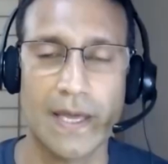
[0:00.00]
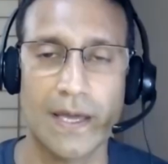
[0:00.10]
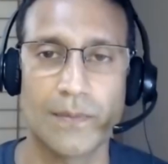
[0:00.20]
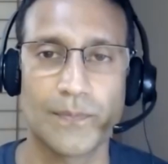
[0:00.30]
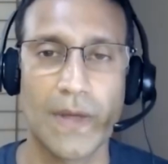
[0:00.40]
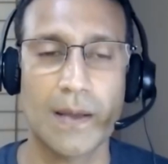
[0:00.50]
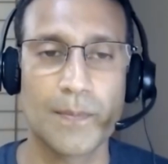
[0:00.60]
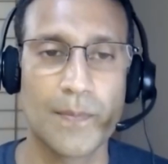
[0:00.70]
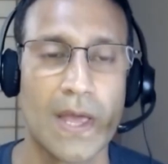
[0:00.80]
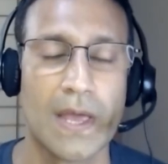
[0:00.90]
Yeah.
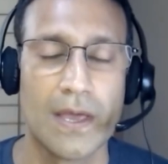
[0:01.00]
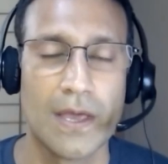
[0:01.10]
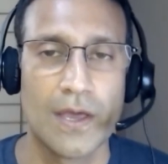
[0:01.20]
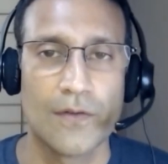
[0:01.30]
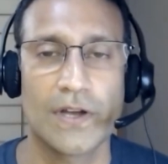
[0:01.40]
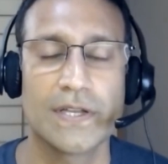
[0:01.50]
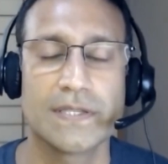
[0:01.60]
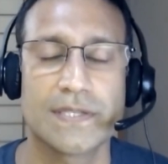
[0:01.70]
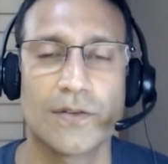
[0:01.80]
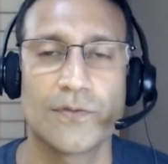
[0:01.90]
Very
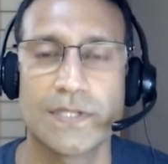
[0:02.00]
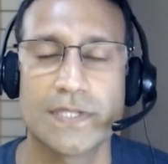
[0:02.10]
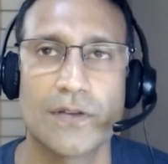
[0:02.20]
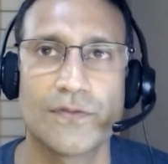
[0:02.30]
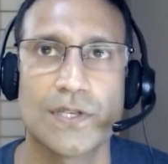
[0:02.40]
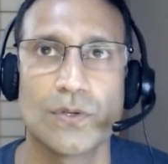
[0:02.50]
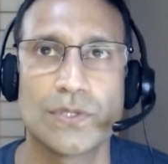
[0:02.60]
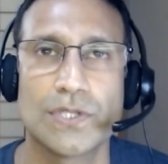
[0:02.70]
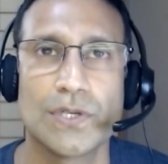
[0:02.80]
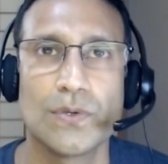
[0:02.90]
insightful stuff. So
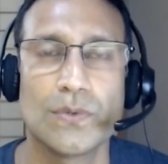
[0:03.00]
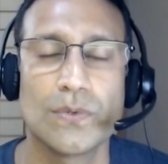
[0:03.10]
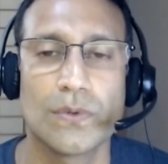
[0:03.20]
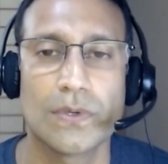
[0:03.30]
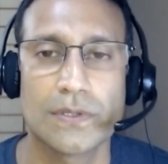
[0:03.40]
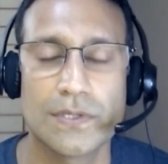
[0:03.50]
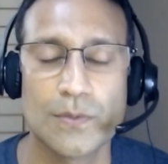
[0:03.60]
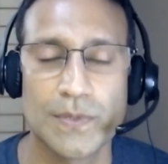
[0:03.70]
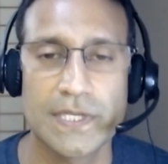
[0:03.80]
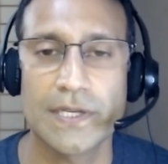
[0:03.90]
two
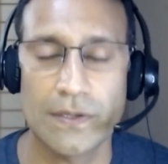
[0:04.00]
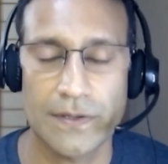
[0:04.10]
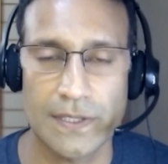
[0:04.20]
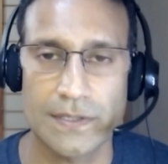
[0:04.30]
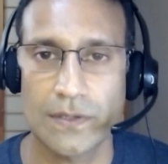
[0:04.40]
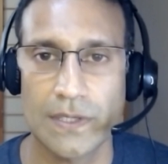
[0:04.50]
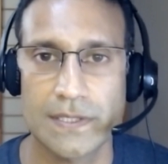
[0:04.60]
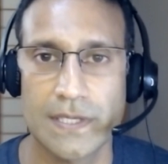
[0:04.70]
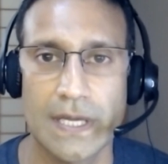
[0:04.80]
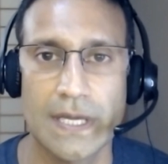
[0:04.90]
particular things. So
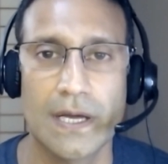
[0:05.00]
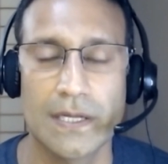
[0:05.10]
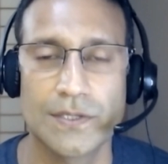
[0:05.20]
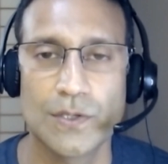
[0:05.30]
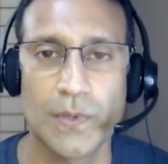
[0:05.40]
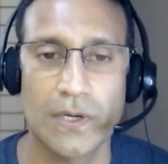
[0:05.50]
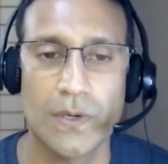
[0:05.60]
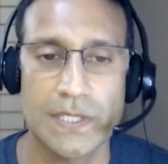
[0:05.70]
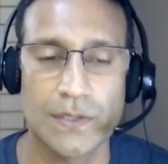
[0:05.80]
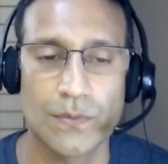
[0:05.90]
let's say a two-part
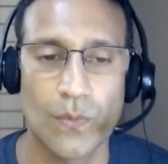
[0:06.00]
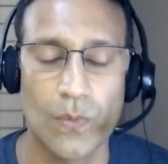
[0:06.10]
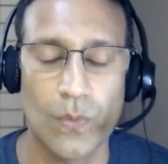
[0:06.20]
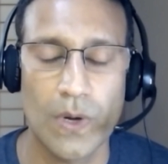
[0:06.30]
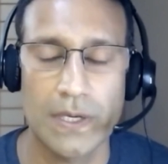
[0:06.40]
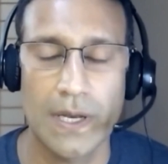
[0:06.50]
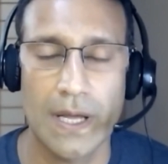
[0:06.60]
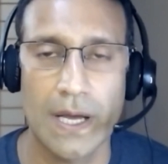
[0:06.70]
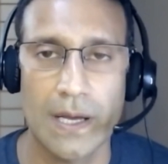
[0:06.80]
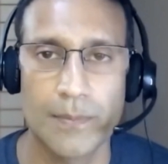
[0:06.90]
question, one
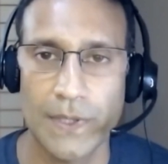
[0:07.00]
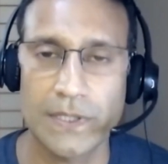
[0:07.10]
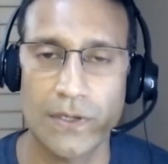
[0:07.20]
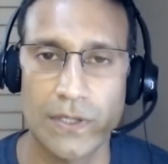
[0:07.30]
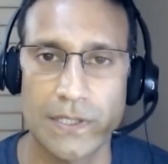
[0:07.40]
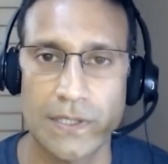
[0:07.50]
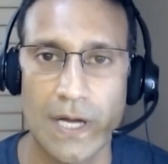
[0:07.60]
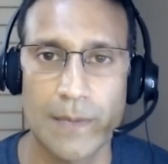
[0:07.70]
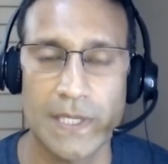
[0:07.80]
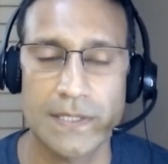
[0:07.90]
building on your
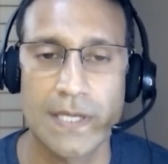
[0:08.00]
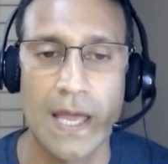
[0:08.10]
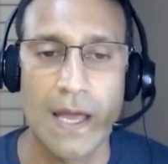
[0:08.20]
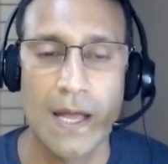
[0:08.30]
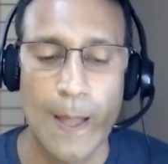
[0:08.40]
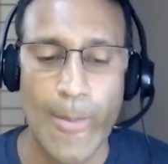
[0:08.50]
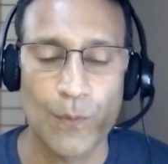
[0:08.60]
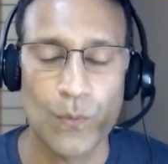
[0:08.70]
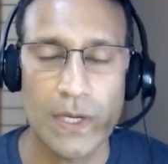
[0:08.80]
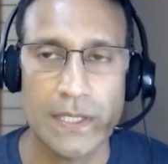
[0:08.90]
comments.
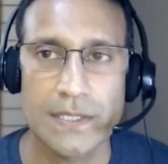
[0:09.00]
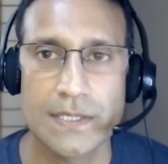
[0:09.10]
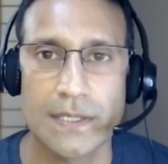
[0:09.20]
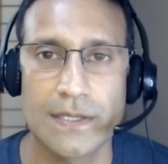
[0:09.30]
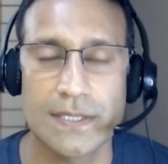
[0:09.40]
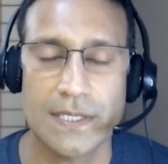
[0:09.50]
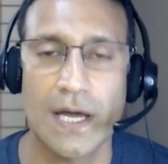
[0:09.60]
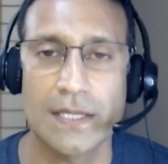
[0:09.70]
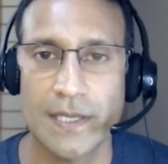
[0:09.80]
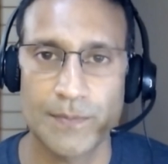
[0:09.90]
One is this
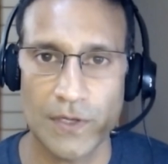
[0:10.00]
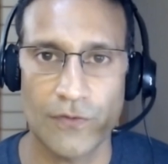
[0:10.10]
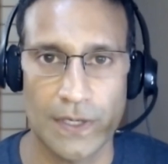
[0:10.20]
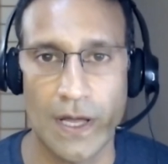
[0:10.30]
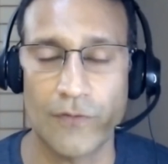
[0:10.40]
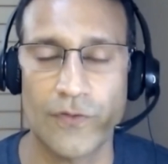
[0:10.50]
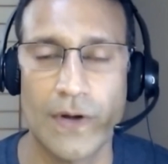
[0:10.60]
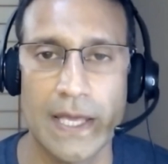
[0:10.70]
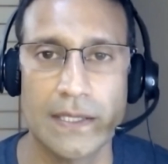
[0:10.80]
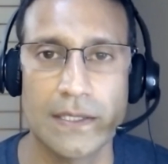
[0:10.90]
concept of enough,
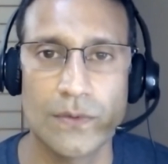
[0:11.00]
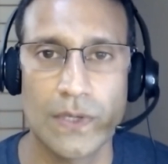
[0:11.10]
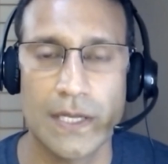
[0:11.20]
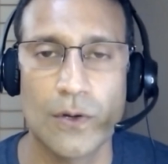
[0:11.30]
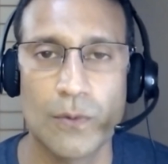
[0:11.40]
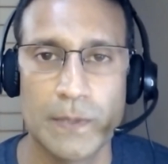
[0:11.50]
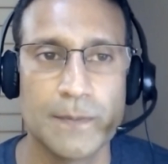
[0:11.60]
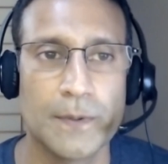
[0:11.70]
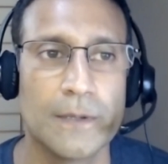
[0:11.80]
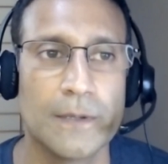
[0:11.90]
right? You and I know
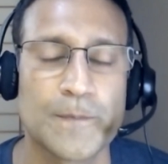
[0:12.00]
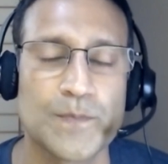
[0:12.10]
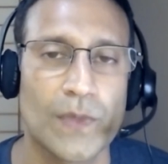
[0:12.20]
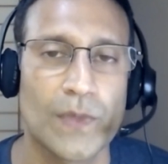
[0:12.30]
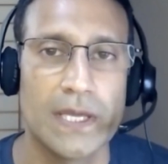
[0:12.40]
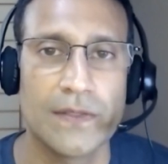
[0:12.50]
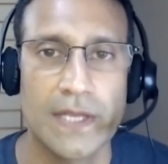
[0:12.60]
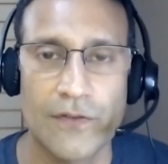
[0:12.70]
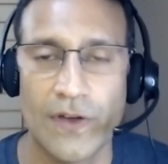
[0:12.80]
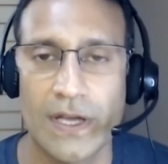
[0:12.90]
people in
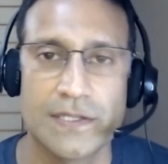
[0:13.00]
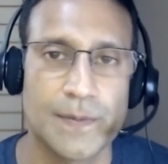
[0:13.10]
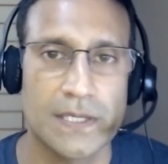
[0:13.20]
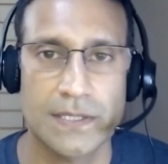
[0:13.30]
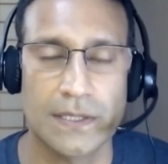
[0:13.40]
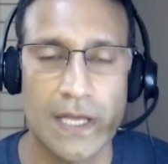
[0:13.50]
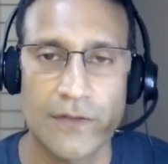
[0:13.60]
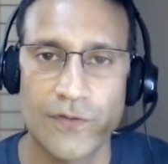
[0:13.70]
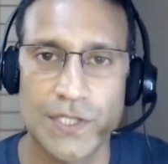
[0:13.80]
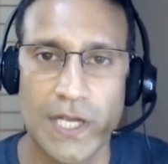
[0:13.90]
the FI space and
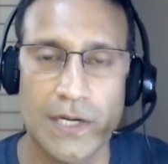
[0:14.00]
life in